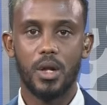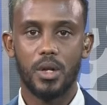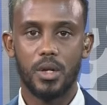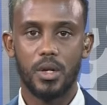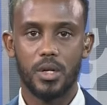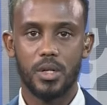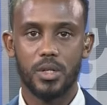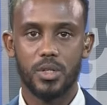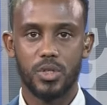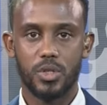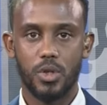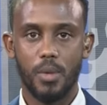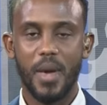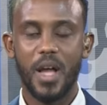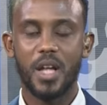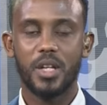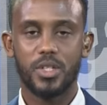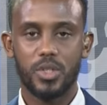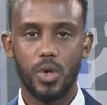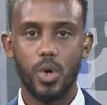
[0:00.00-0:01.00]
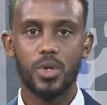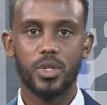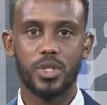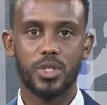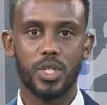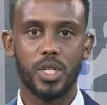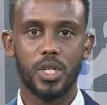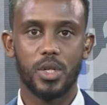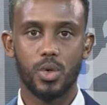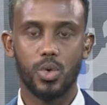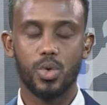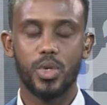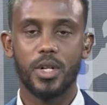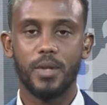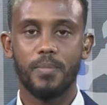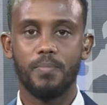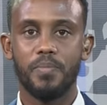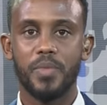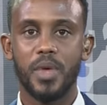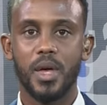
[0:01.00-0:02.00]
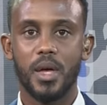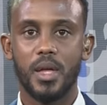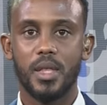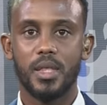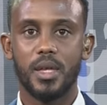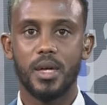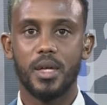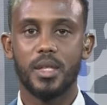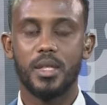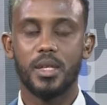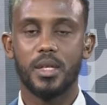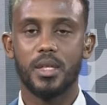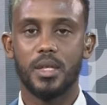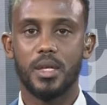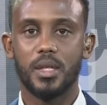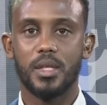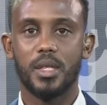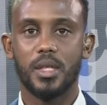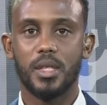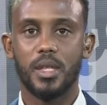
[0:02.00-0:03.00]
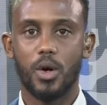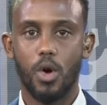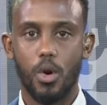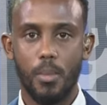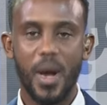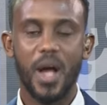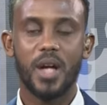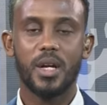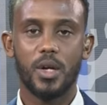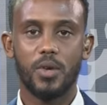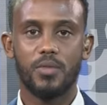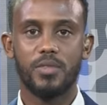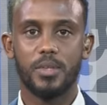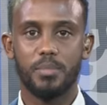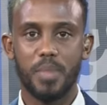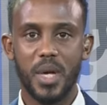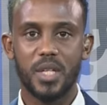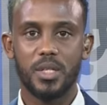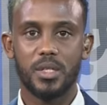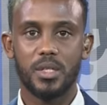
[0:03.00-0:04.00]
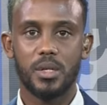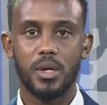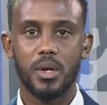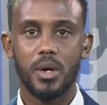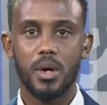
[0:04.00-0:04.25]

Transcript: uh, Somali soldiers, including the, the, the, the commander of the base,